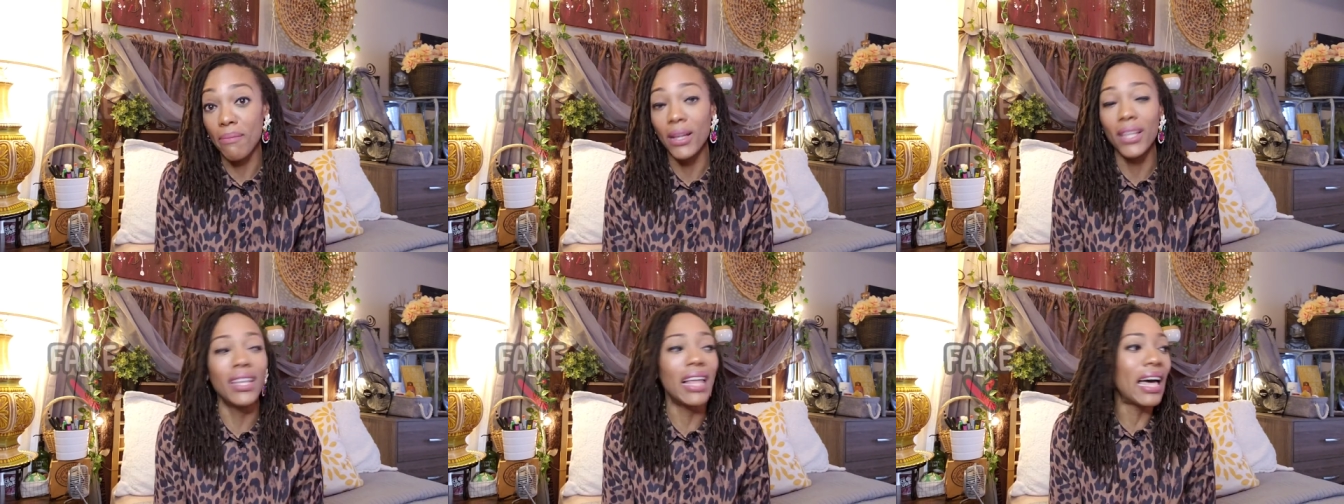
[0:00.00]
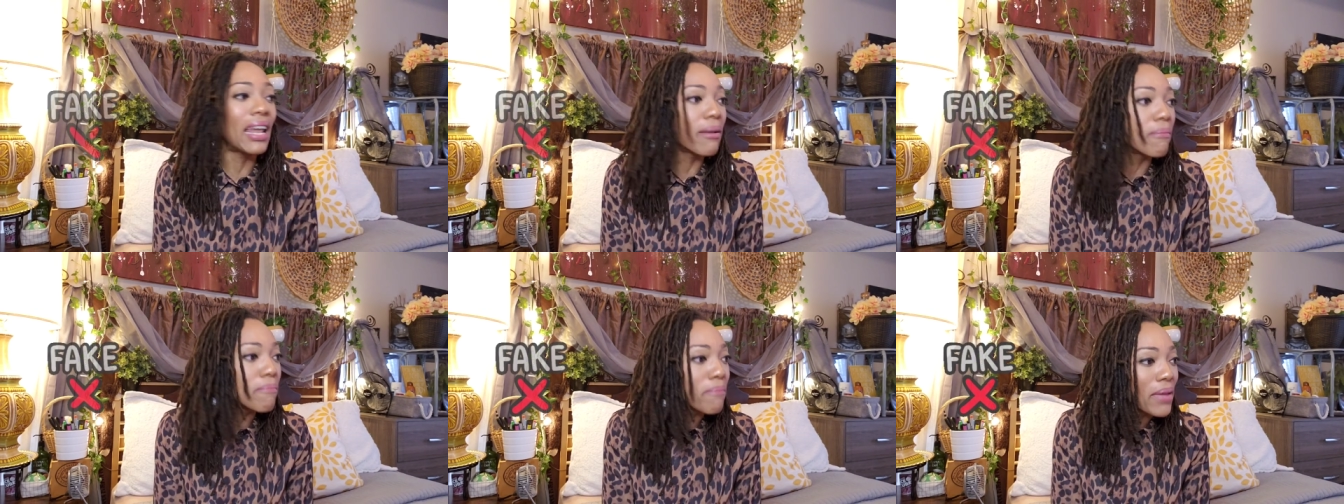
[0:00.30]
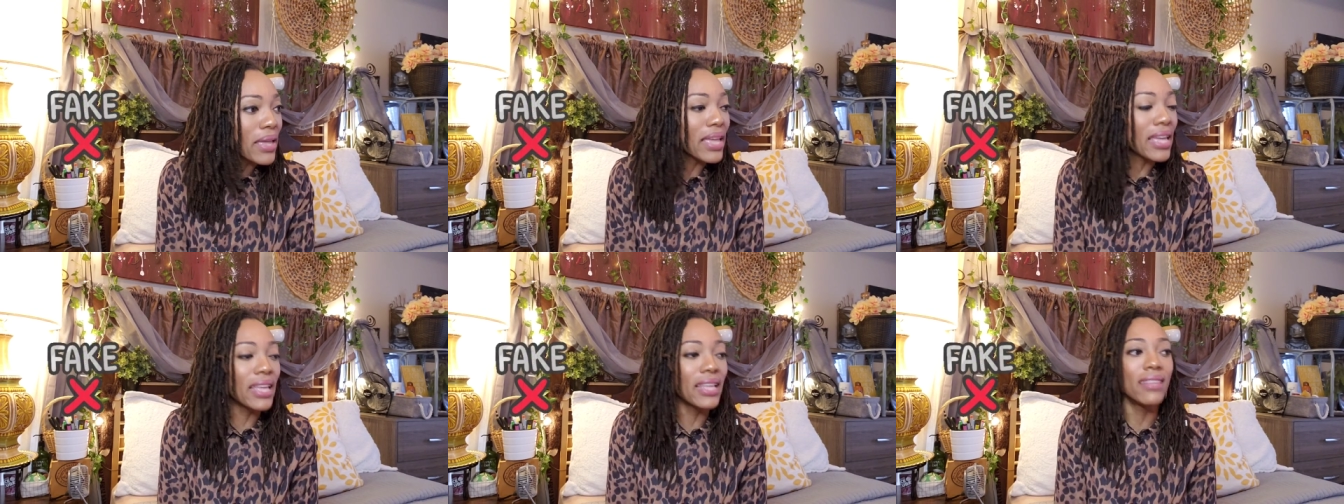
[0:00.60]
A lot of
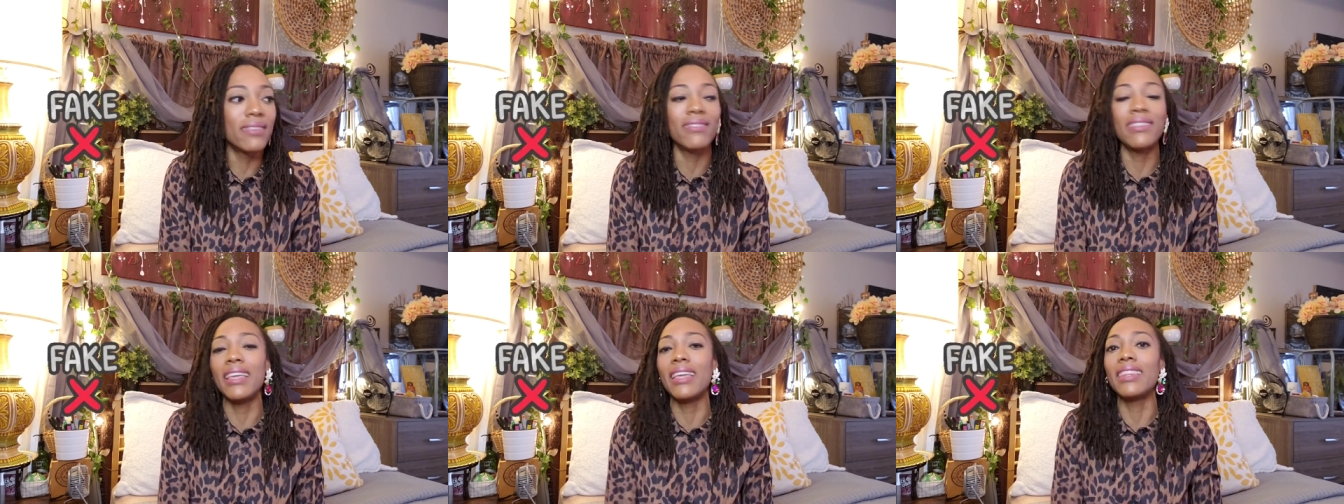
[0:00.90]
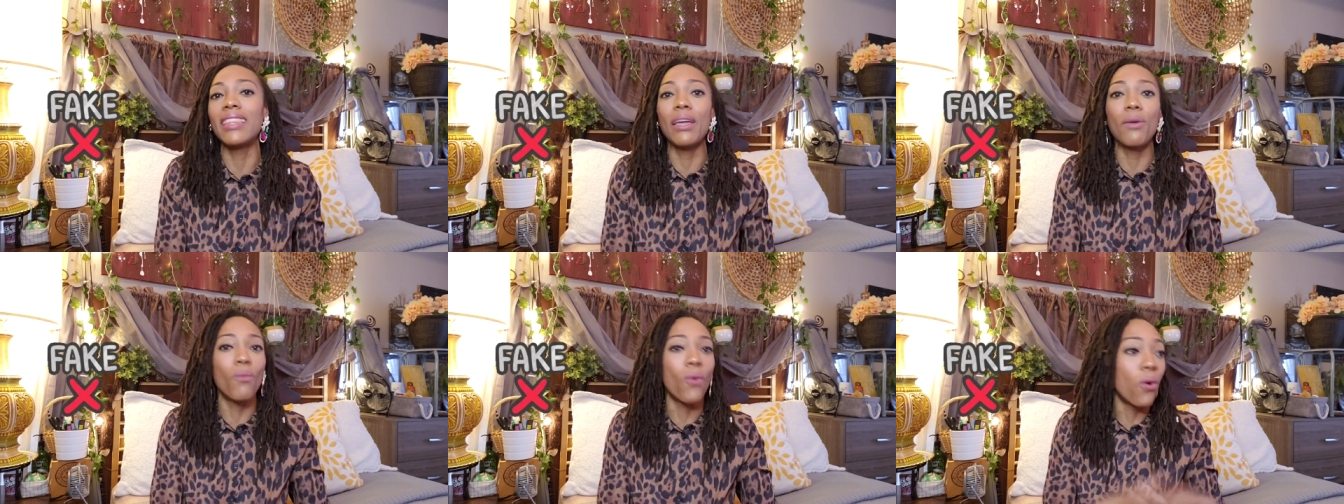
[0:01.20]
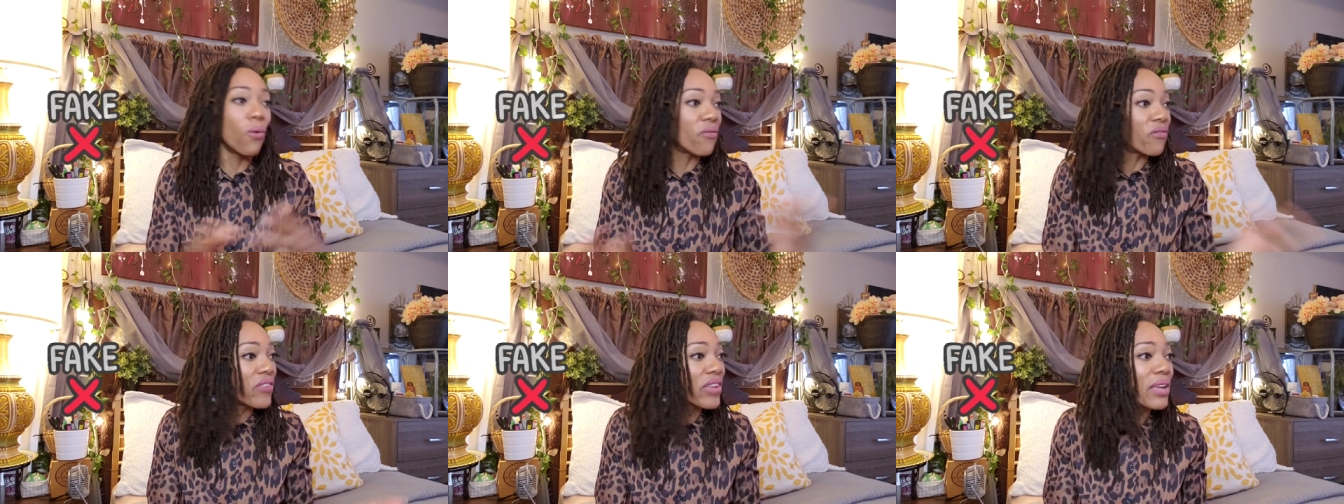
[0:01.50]
men saying they
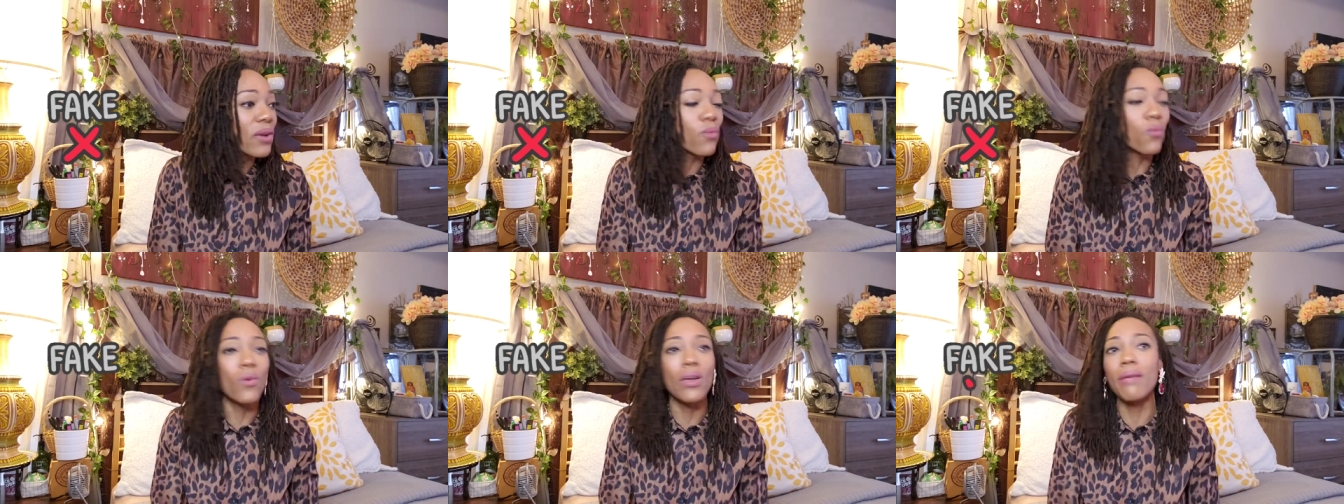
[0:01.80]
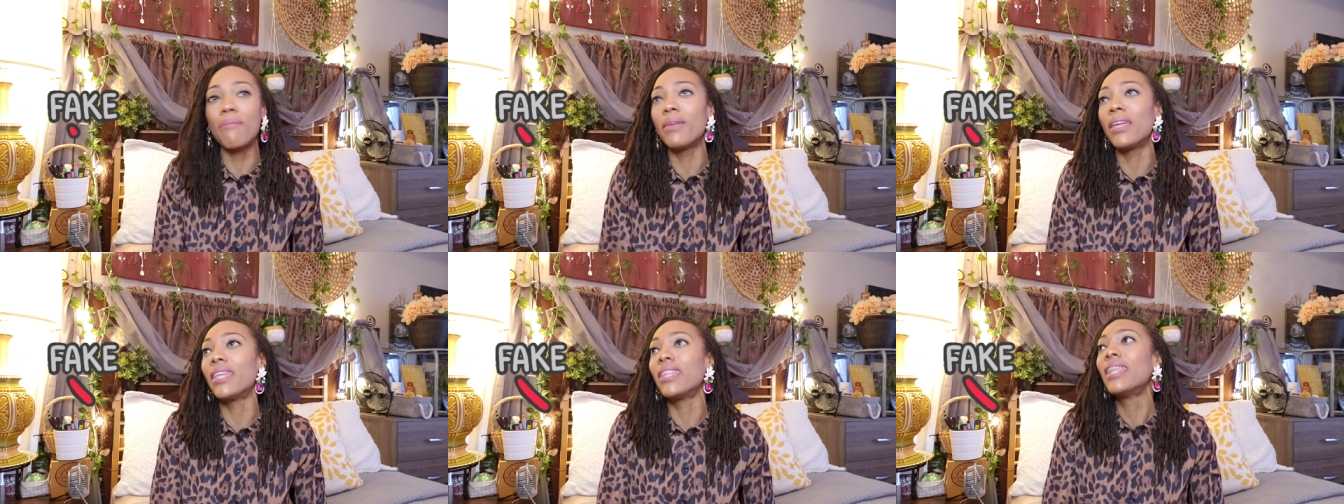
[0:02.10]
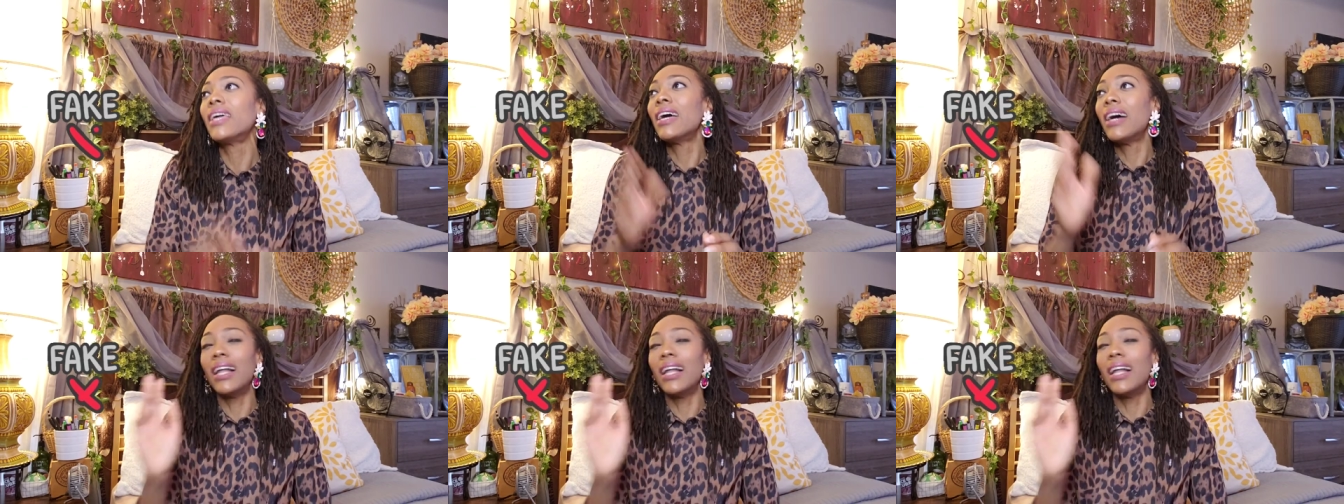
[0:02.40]
won't fit women.